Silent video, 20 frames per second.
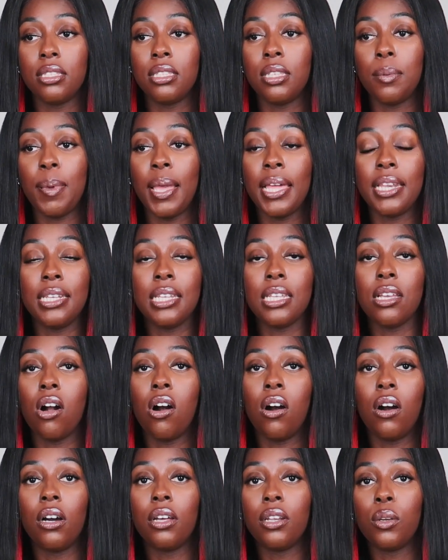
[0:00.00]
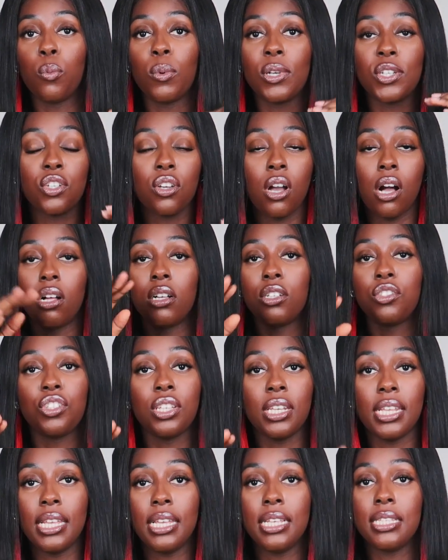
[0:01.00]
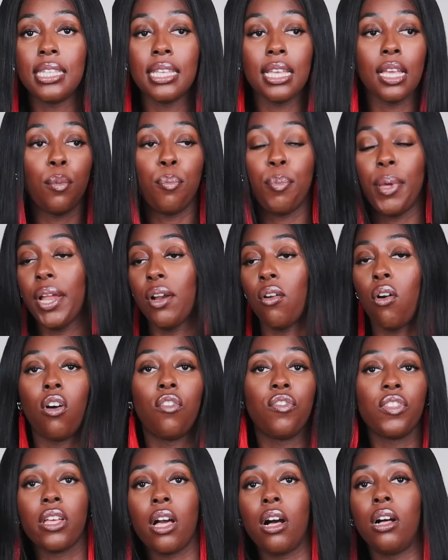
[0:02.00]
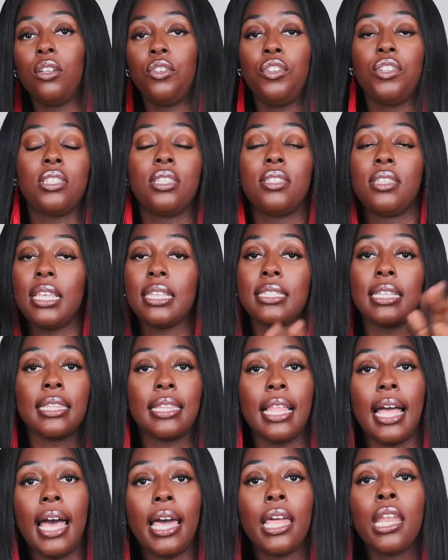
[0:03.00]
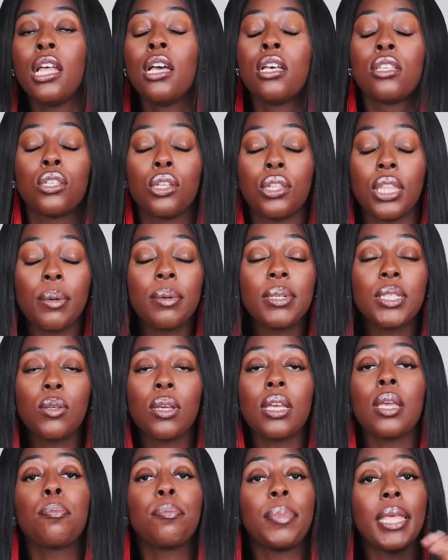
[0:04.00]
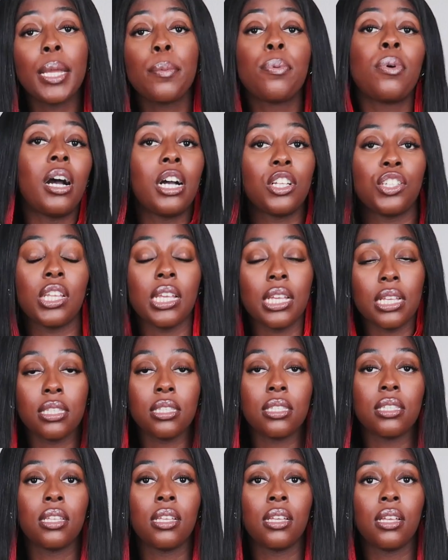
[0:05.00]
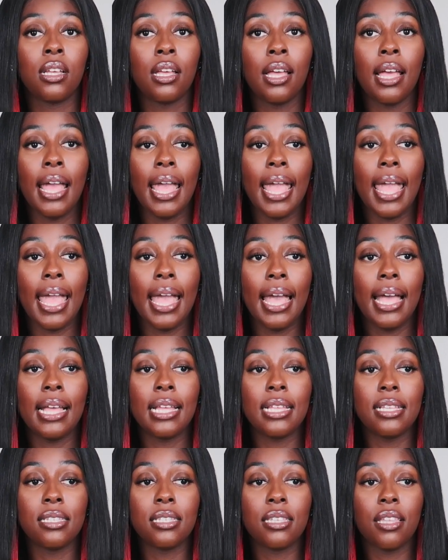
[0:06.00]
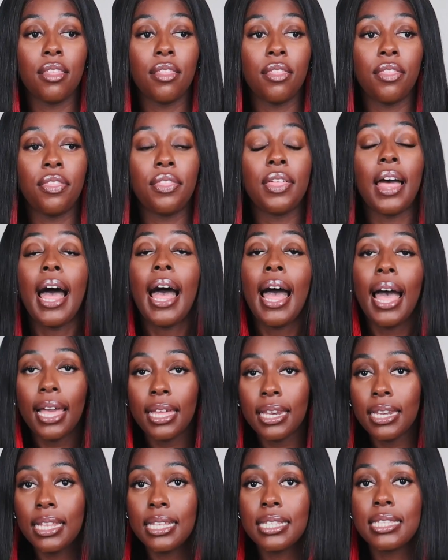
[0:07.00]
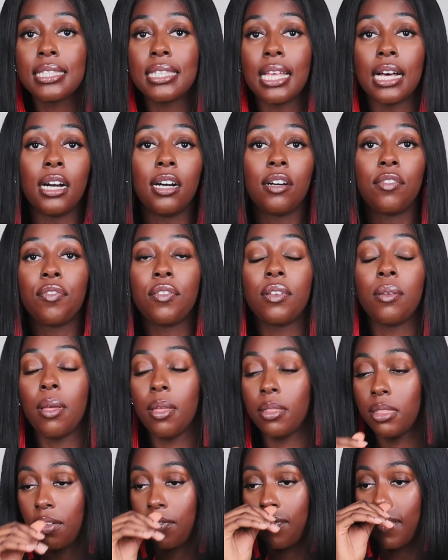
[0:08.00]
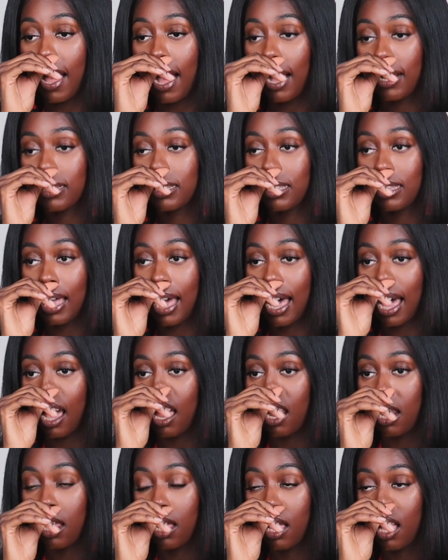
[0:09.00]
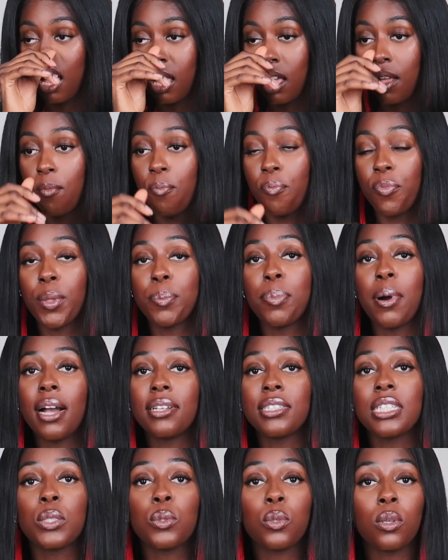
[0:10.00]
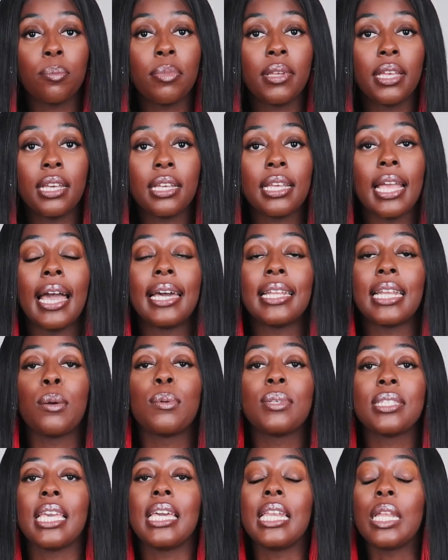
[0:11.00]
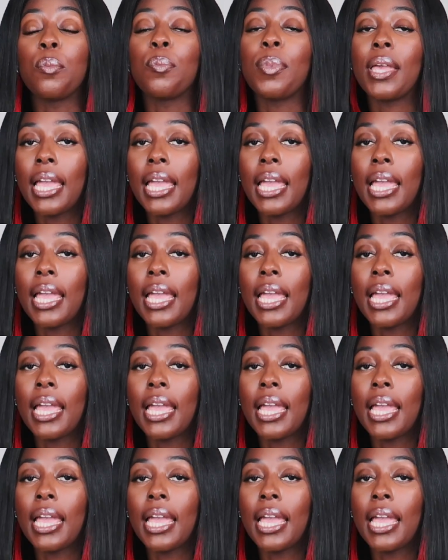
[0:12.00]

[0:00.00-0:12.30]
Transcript: depending on which college it is, and compare all the colleges and things like that. So they were doing big projects, and that itself, the fact that the projects were big and I was getting